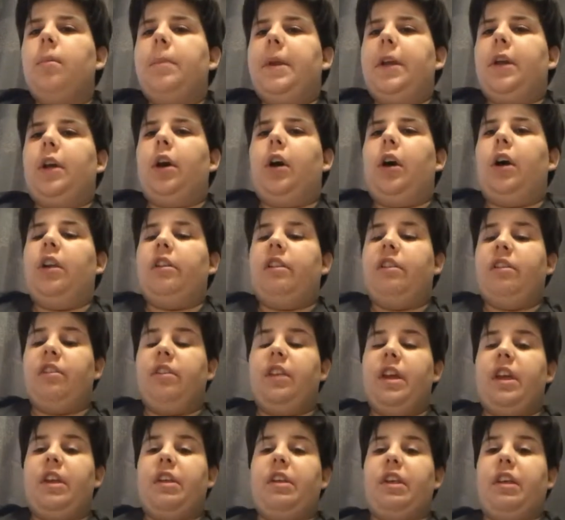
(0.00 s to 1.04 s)
because
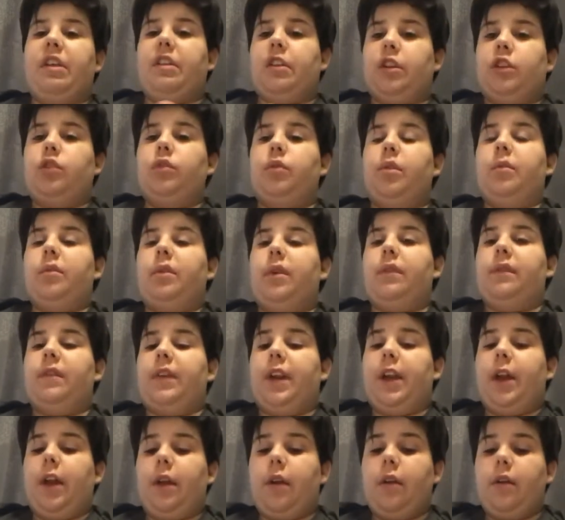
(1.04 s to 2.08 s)
this is a 2-in-1
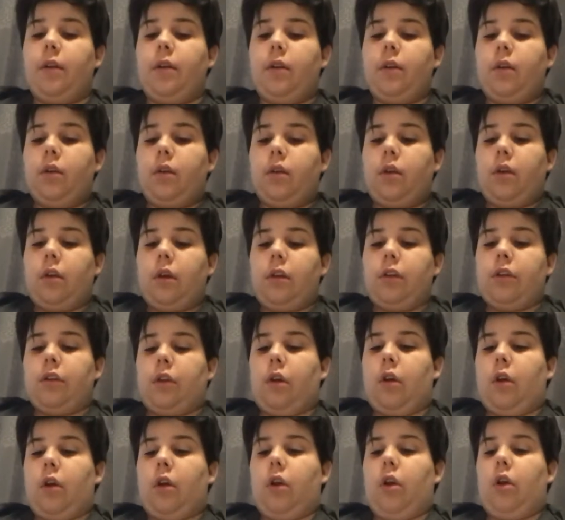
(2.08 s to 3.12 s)
video,
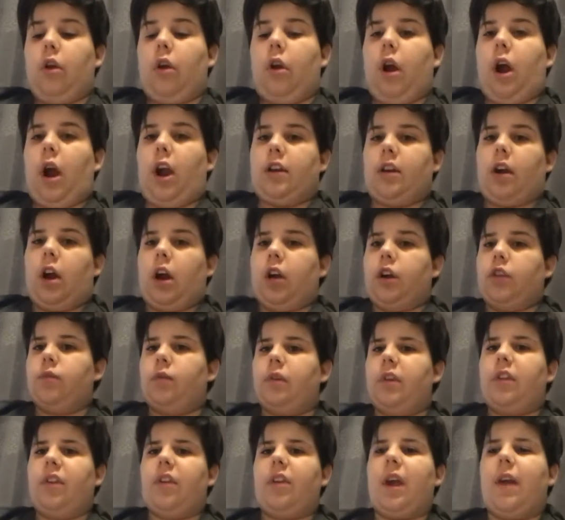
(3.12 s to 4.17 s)
so, I, I just
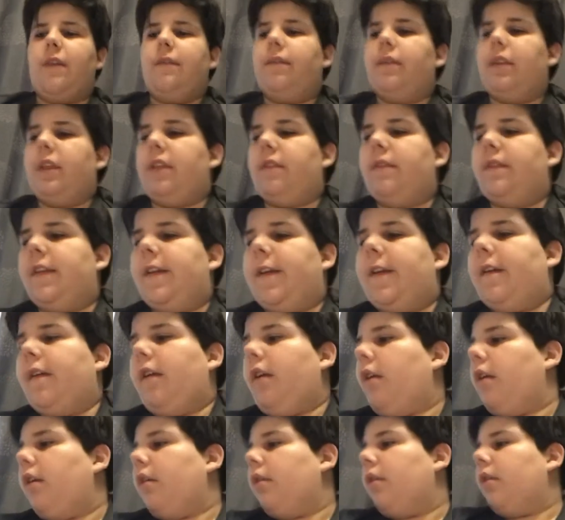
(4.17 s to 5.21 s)
wanted to save for this video,
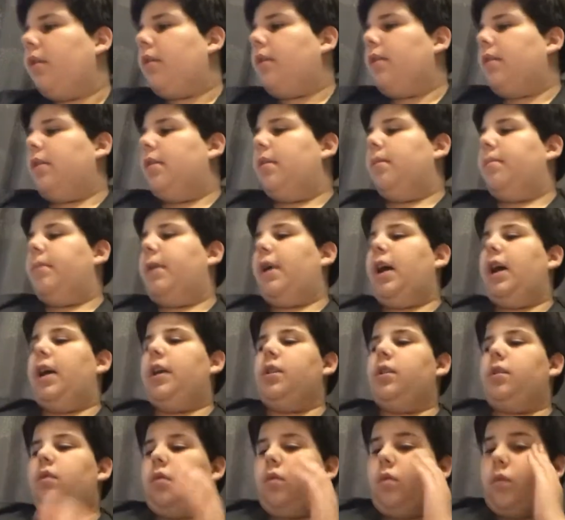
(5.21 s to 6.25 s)

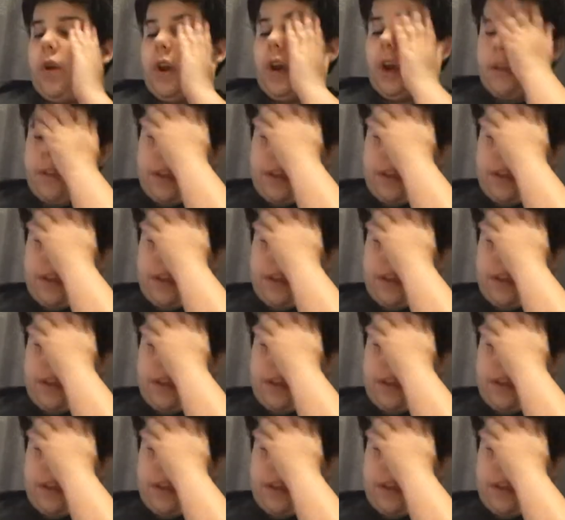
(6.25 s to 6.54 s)
but, when